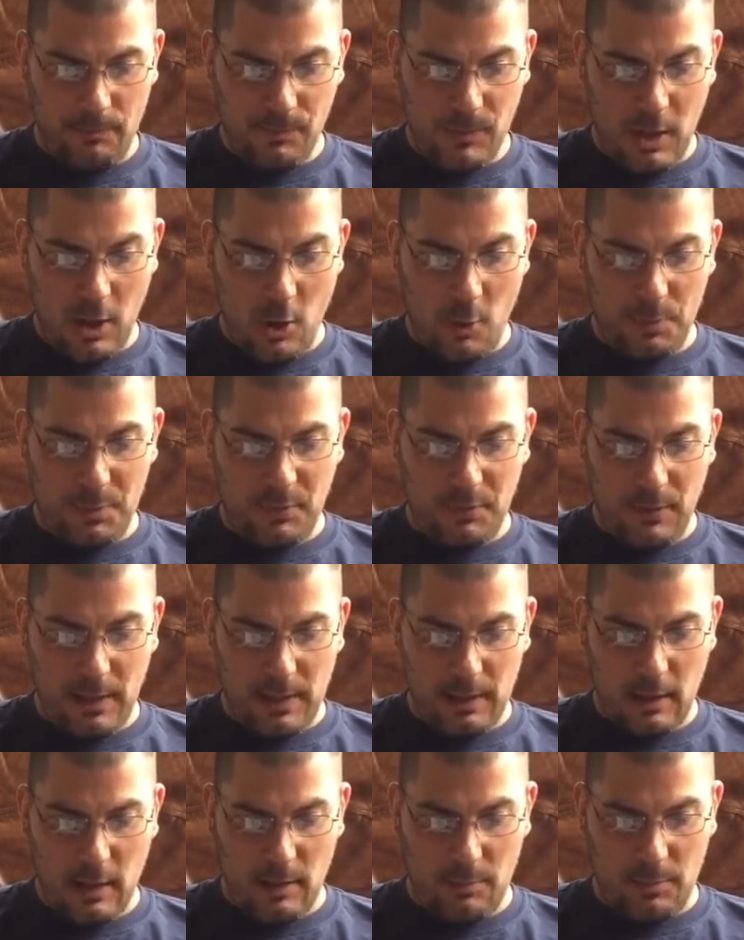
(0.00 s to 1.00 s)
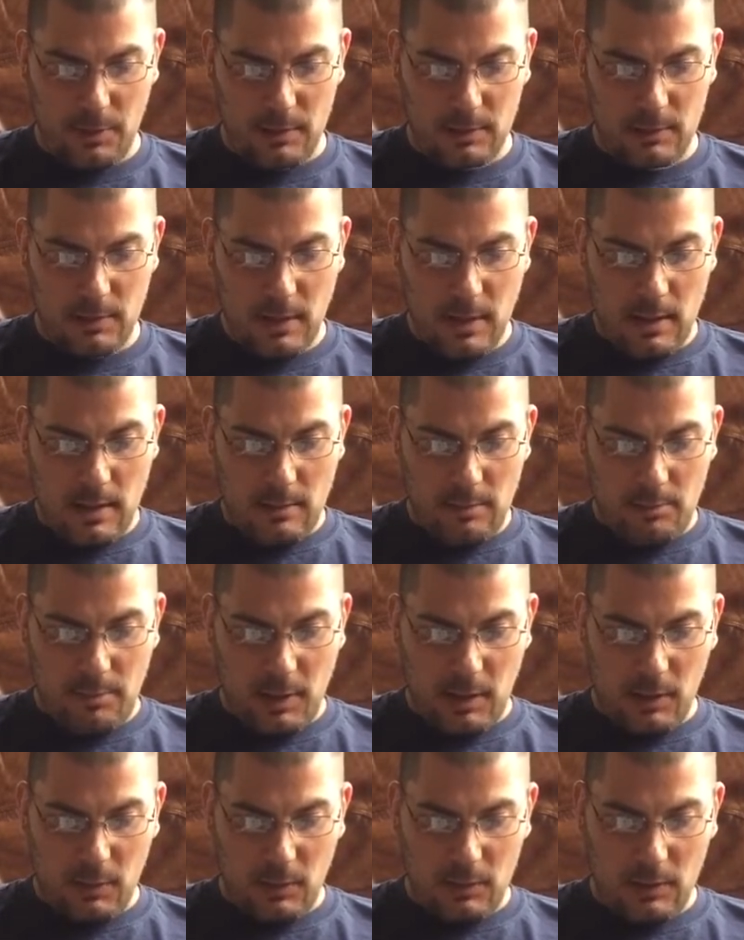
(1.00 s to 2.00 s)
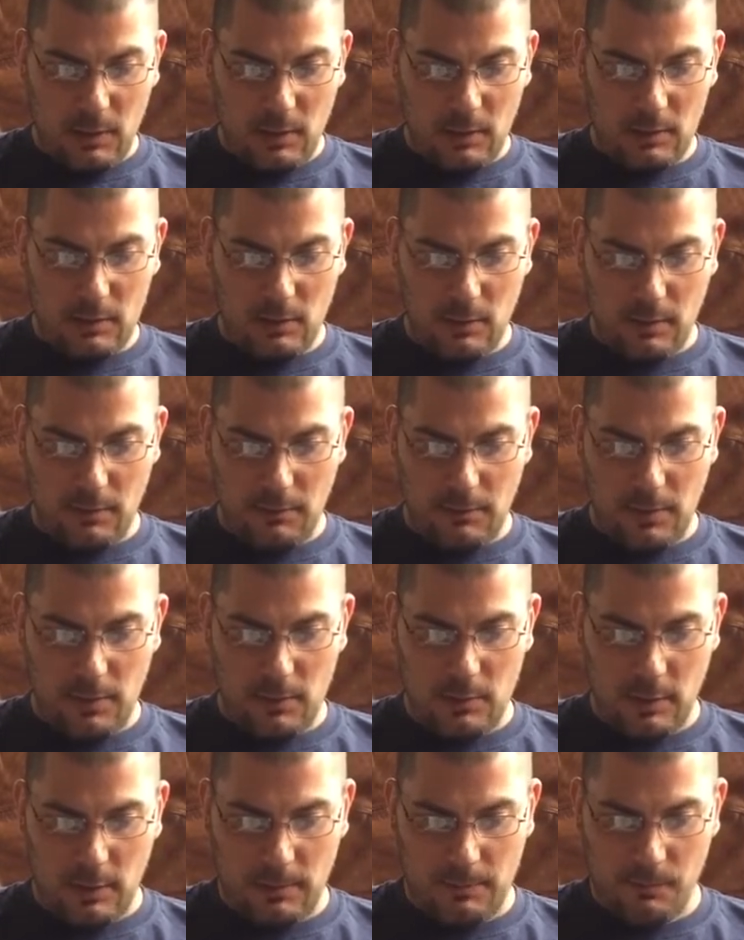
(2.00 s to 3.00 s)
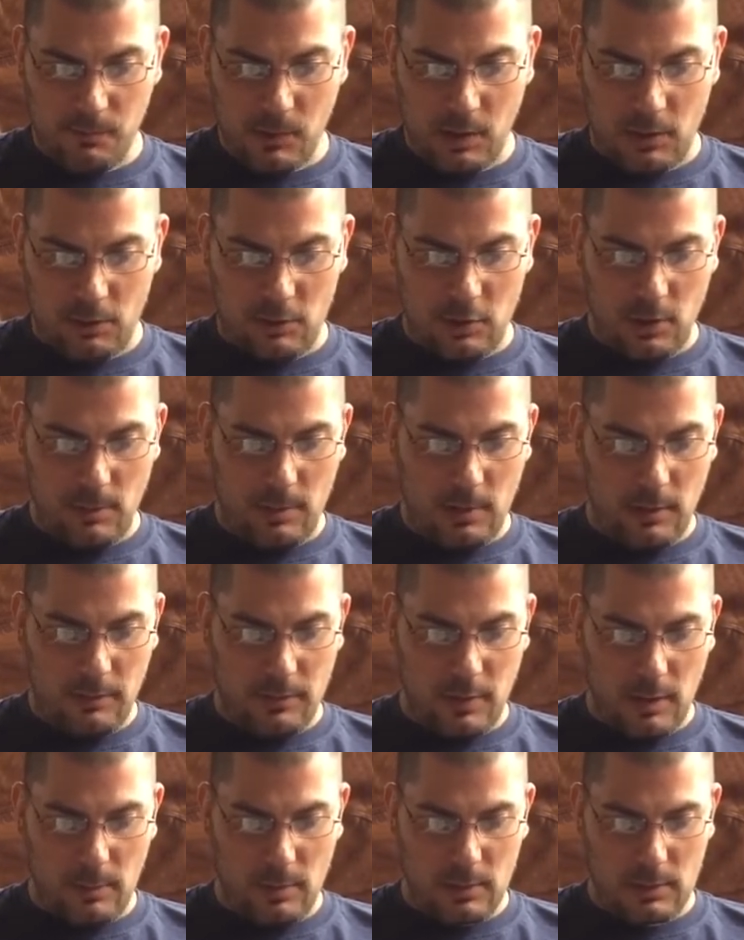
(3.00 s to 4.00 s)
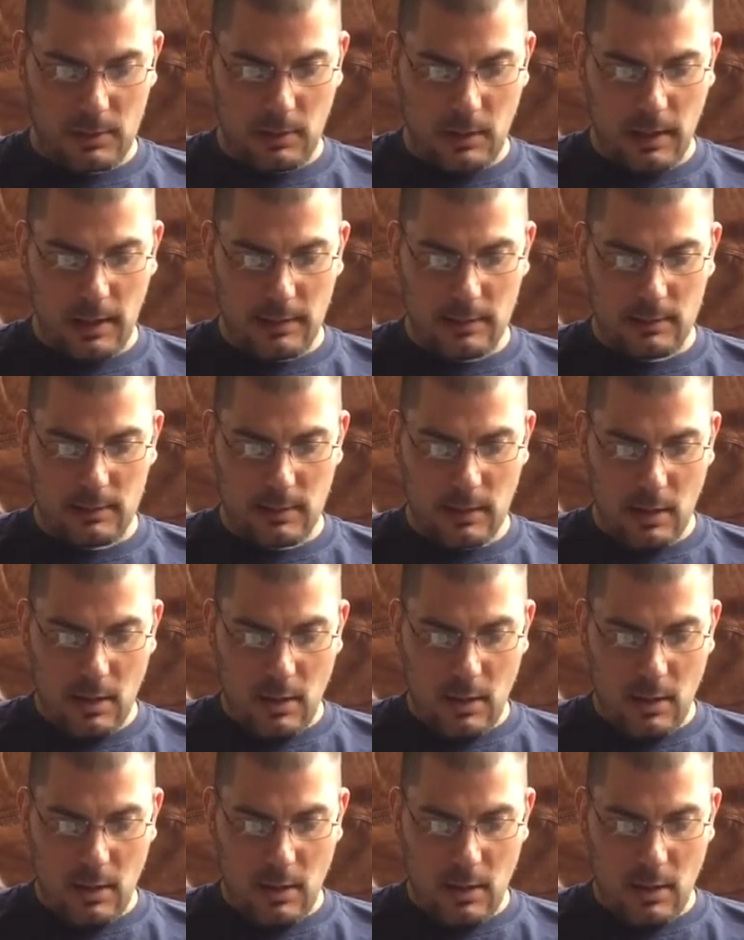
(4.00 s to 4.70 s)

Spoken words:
Hoped to find a compass, but it was all so confusing. A jumble of numbers and lights.